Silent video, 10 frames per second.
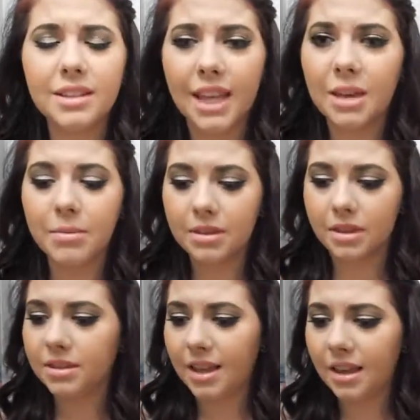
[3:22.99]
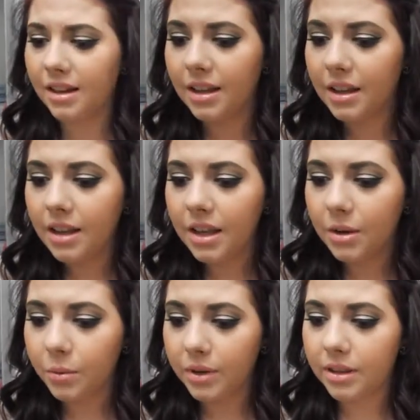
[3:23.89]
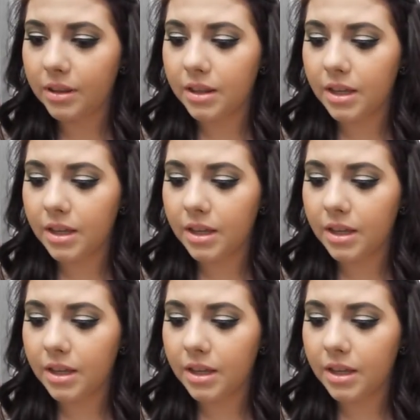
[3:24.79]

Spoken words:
It came in the set with